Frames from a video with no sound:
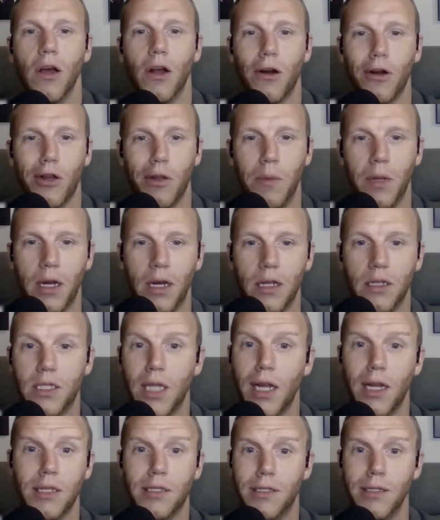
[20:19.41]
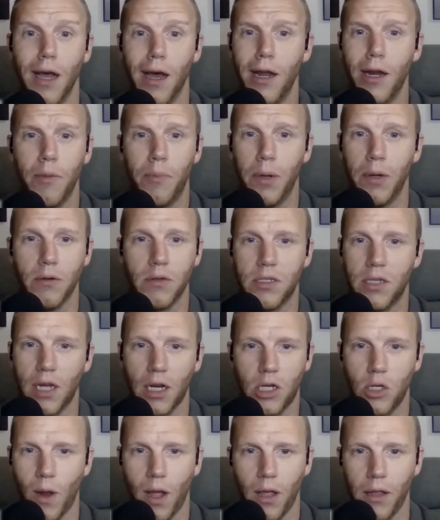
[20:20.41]
argument is that it's not about
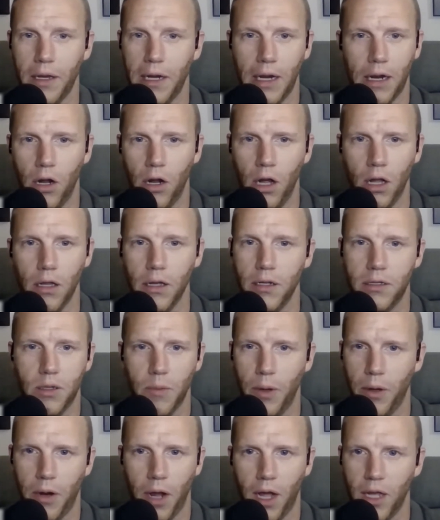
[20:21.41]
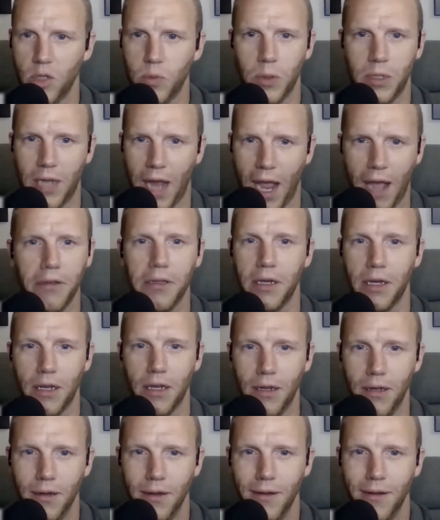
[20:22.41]
sexuality at all. It's about
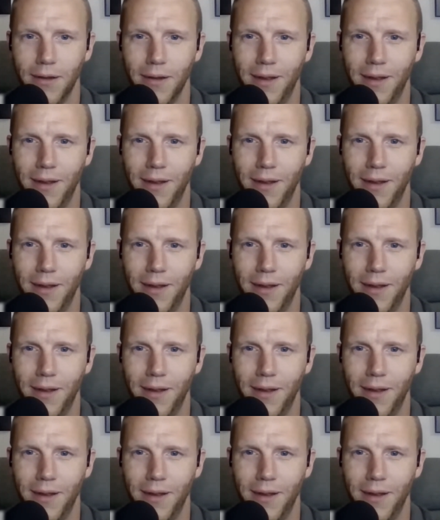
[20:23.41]
hospitality.